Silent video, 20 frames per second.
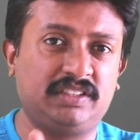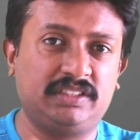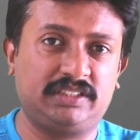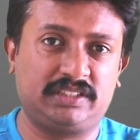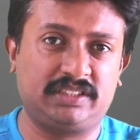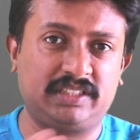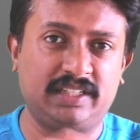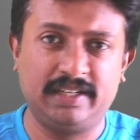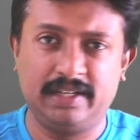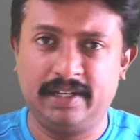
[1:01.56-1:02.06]

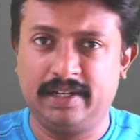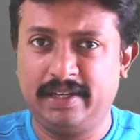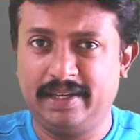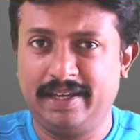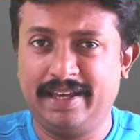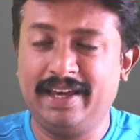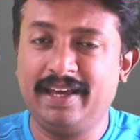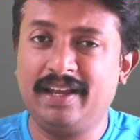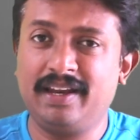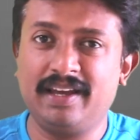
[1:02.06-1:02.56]
this
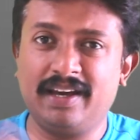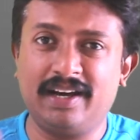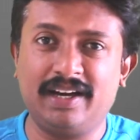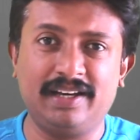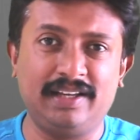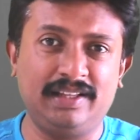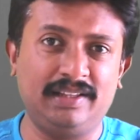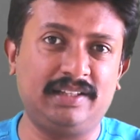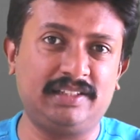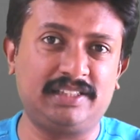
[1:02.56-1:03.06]
area
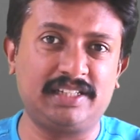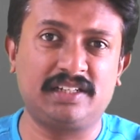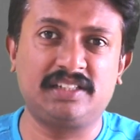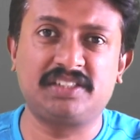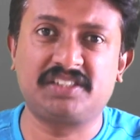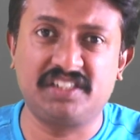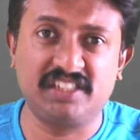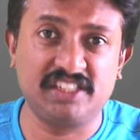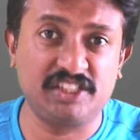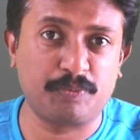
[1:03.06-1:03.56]
in the general
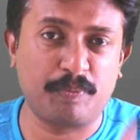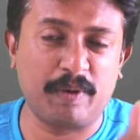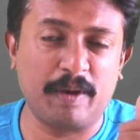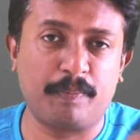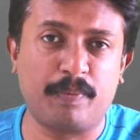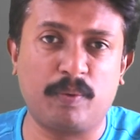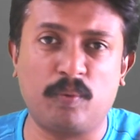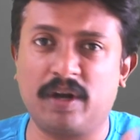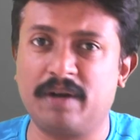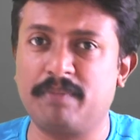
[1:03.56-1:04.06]
studies
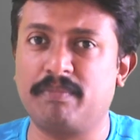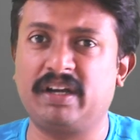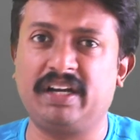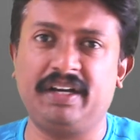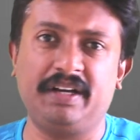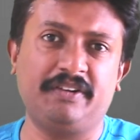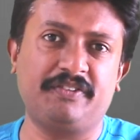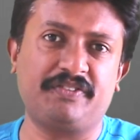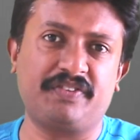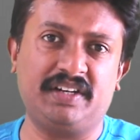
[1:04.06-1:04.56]
paper 1, my
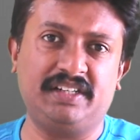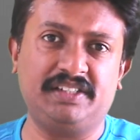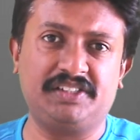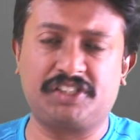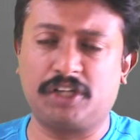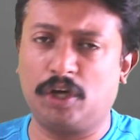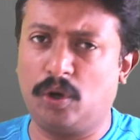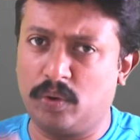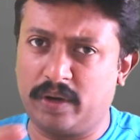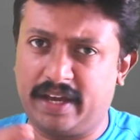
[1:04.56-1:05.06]
dear
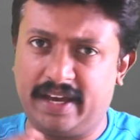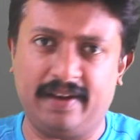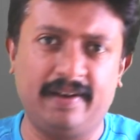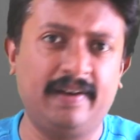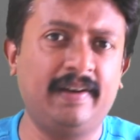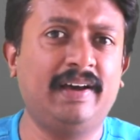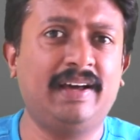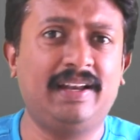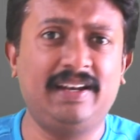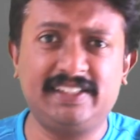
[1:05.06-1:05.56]
friends. Okay,
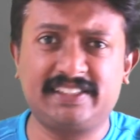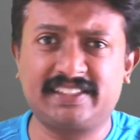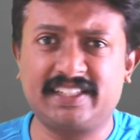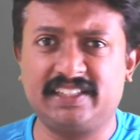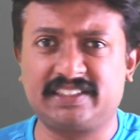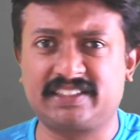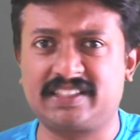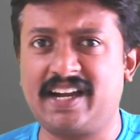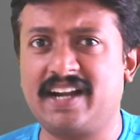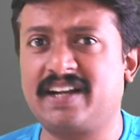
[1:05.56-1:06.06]
let's
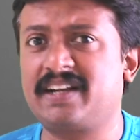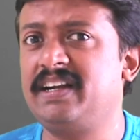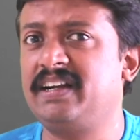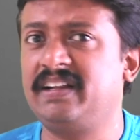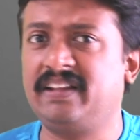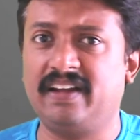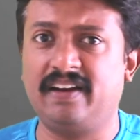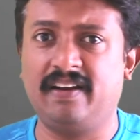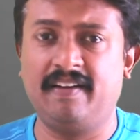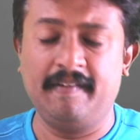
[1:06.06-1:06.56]
get
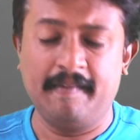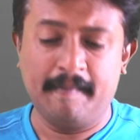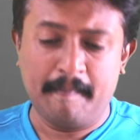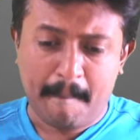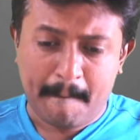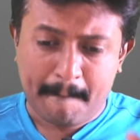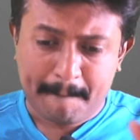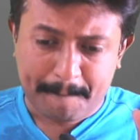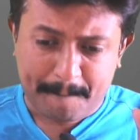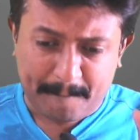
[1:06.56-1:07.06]
started then.
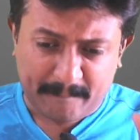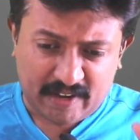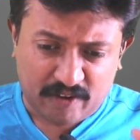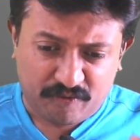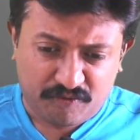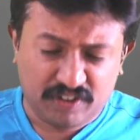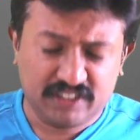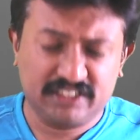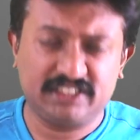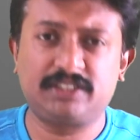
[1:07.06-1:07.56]

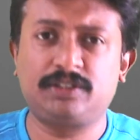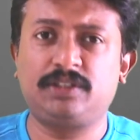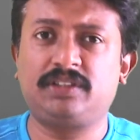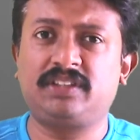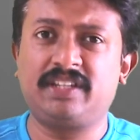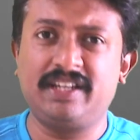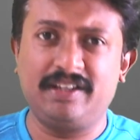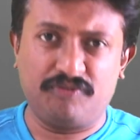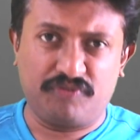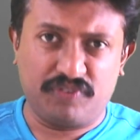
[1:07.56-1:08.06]
First
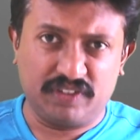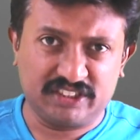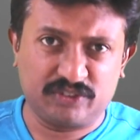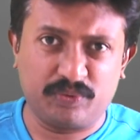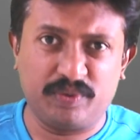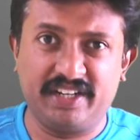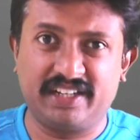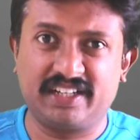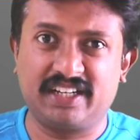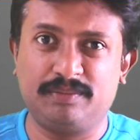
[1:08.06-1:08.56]
thing first,
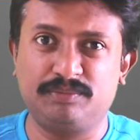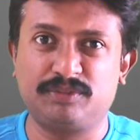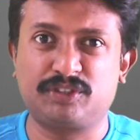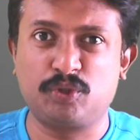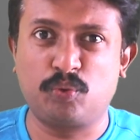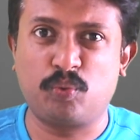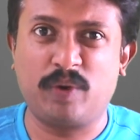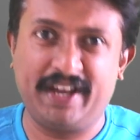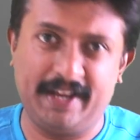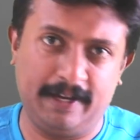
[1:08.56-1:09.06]
when it comes
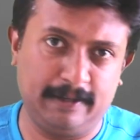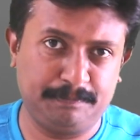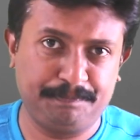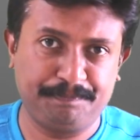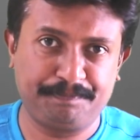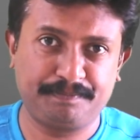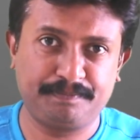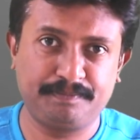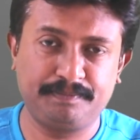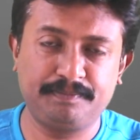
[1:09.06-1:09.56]
to
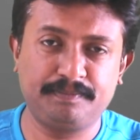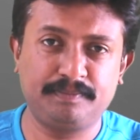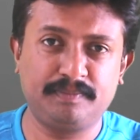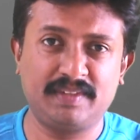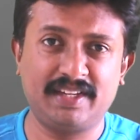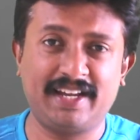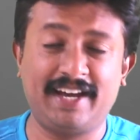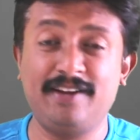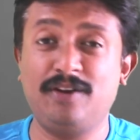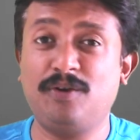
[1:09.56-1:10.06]
why,
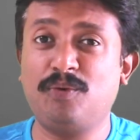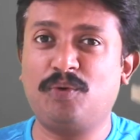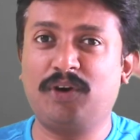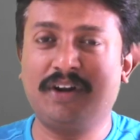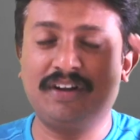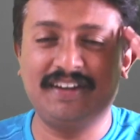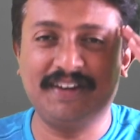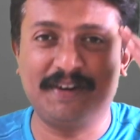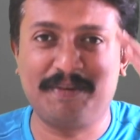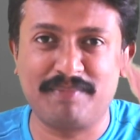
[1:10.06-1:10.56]
I know
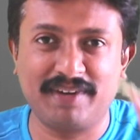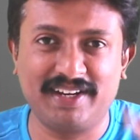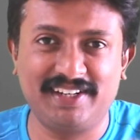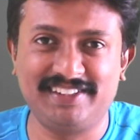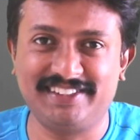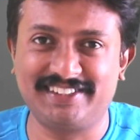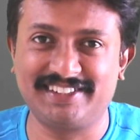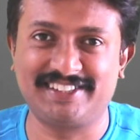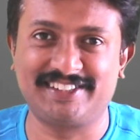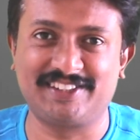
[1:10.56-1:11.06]
what your
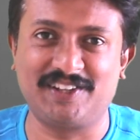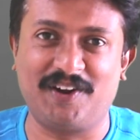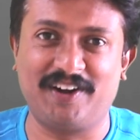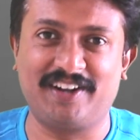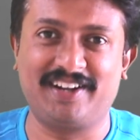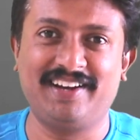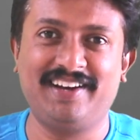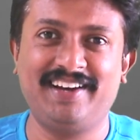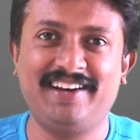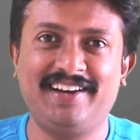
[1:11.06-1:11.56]
mind just
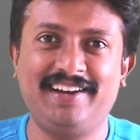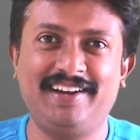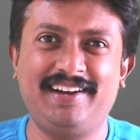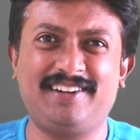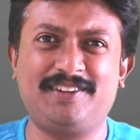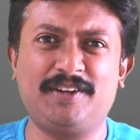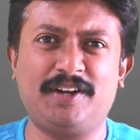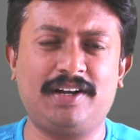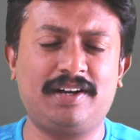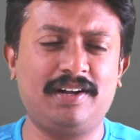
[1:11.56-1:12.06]
thought.
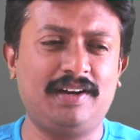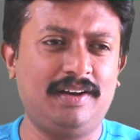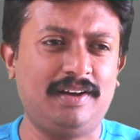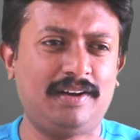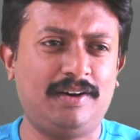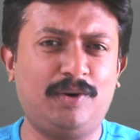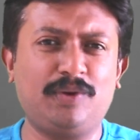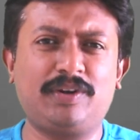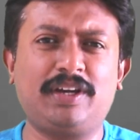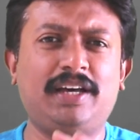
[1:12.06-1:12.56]
It thought,
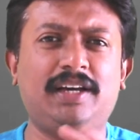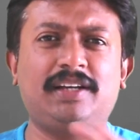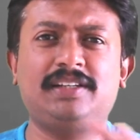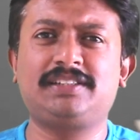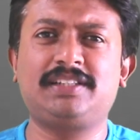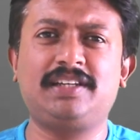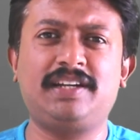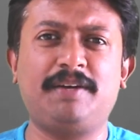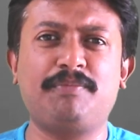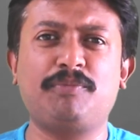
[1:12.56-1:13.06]
okay,
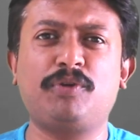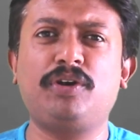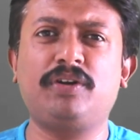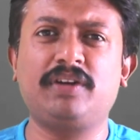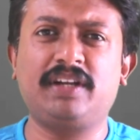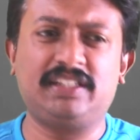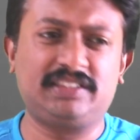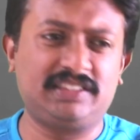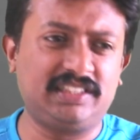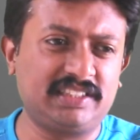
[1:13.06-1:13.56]
sir, I'm going
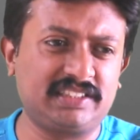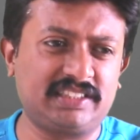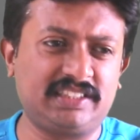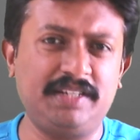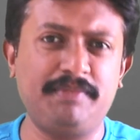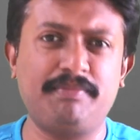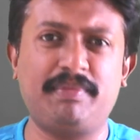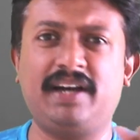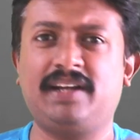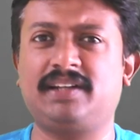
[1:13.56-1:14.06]
to get
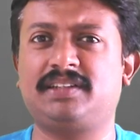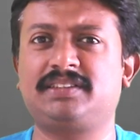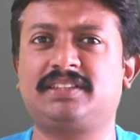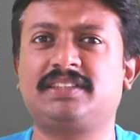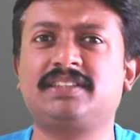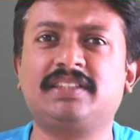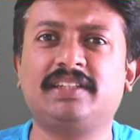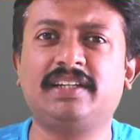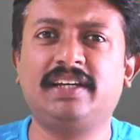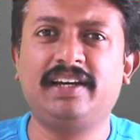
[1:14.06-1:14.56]
60
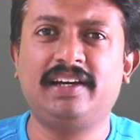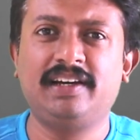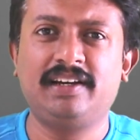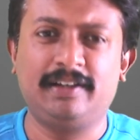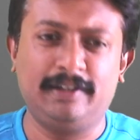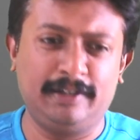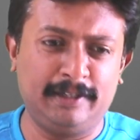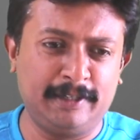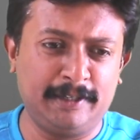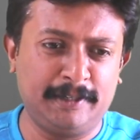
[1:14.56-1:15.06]
marks
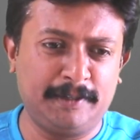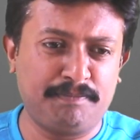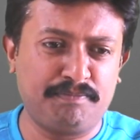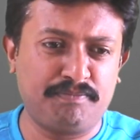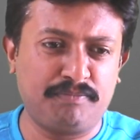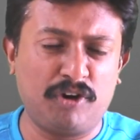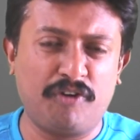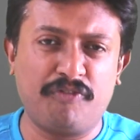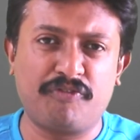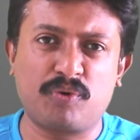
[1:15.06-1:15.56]

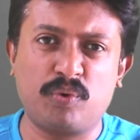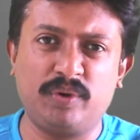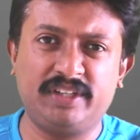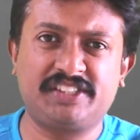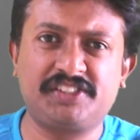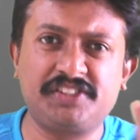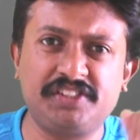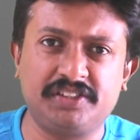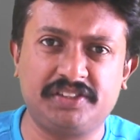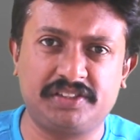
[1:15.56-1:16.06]
of
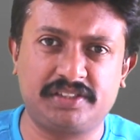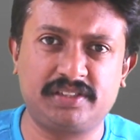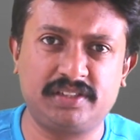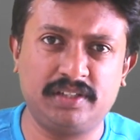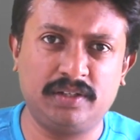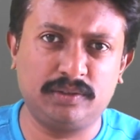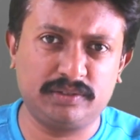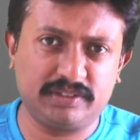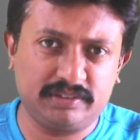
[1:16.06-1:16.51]
questions,